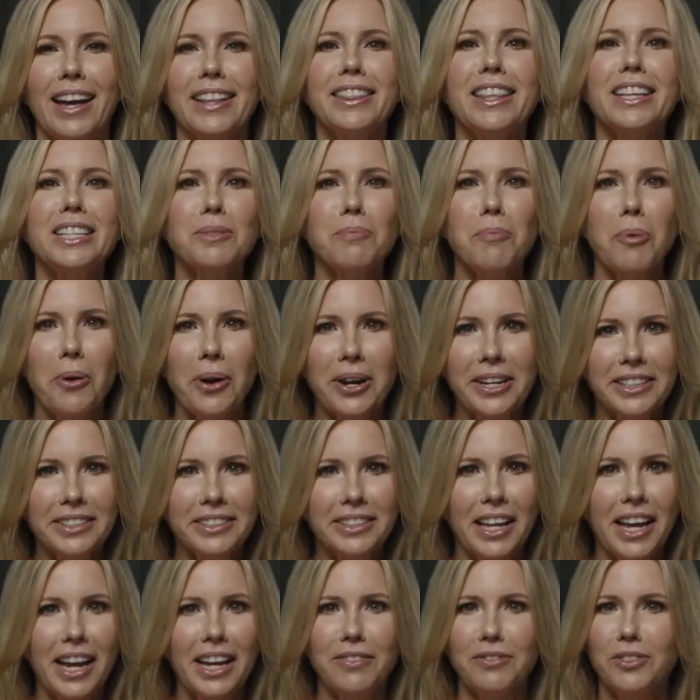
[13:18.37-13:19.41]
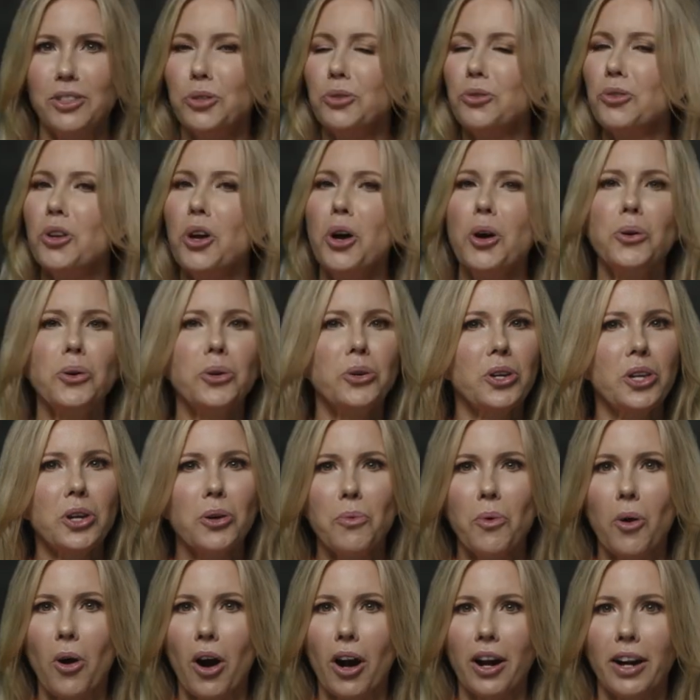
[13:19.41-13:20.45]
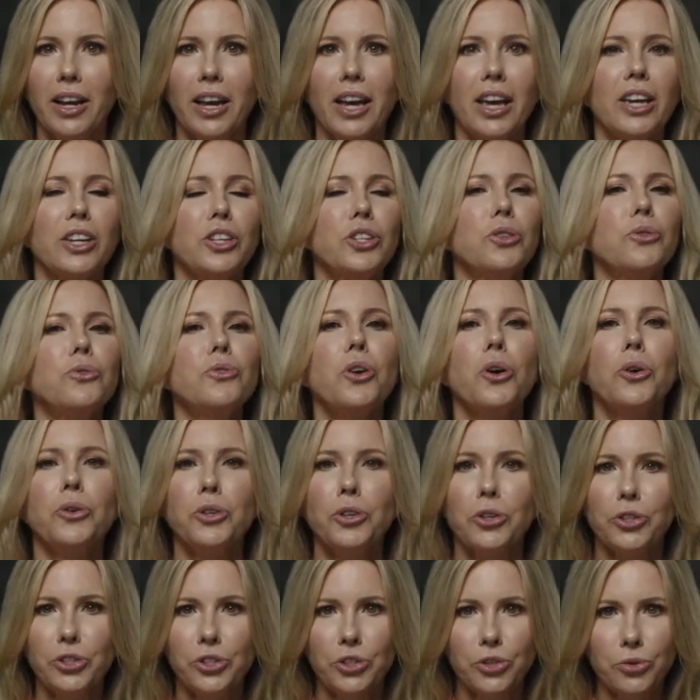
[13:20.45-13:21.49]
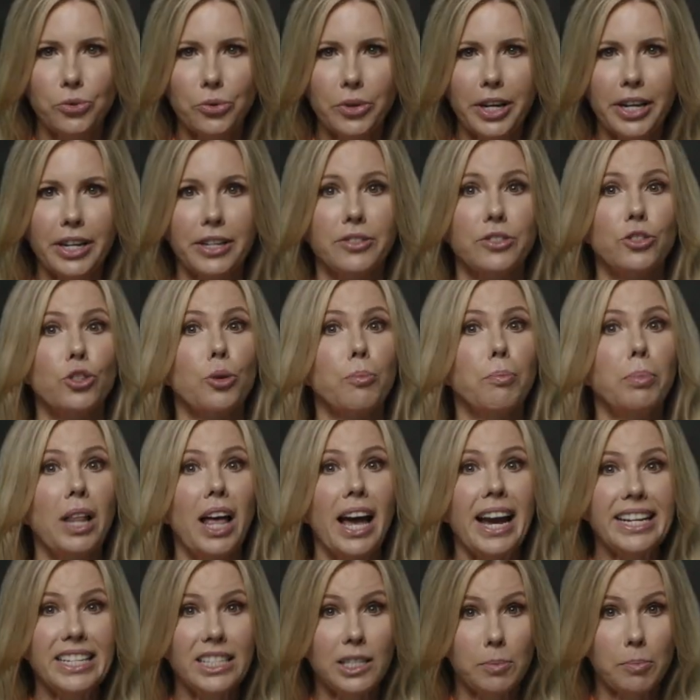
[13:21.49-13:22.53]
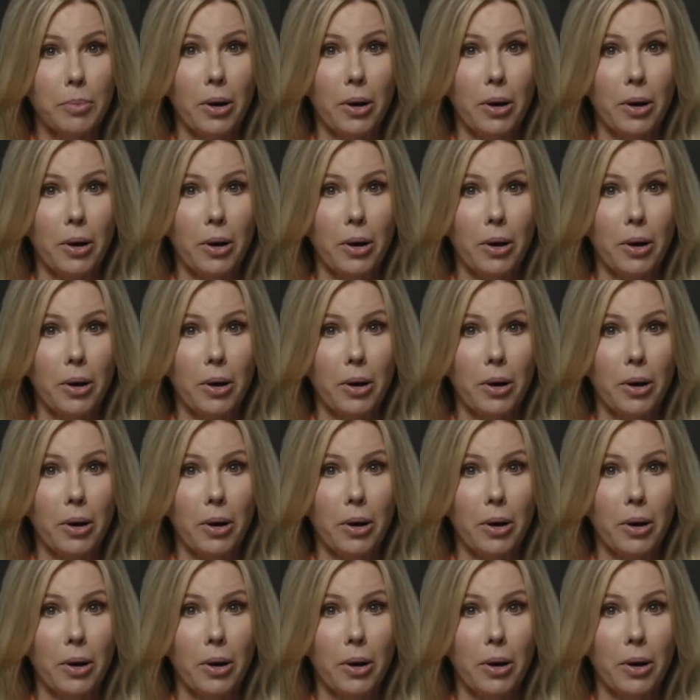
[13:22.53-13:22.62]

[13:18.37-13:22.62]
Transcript: At this point in life, you know who you are. You know your strengths, your blind